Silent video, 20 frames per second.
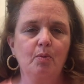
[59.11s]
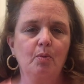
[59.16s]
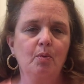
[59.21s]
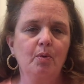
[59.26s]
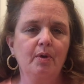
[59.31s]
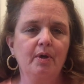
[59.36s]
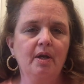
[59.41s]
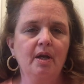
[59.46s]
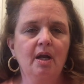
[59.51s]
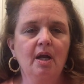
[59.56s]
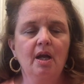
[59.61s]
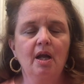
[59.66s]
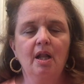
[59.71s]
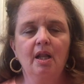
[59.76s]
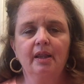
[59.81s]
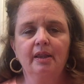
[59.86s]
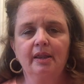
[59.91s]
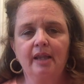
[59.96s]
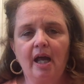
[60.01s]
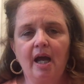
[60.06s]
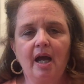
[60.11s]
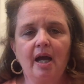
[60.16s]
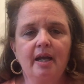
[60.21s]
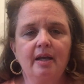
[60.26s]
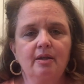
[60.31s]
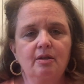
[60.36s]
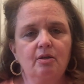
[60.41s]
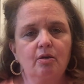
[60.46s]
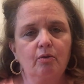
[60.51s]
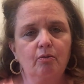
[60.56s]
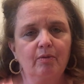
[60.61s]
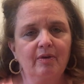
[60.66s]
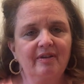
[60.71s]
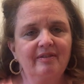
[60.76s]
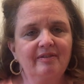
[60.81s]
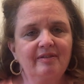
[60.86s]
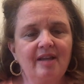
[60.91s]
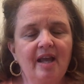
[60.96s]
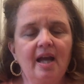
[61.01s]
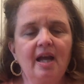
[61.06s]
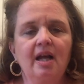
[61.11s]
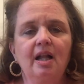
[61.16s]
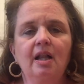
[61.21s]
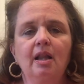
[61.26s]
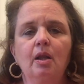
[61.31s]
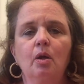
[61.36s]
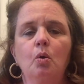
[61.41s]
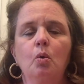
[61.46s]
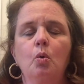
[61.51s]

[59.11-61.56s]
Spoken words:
online to resell,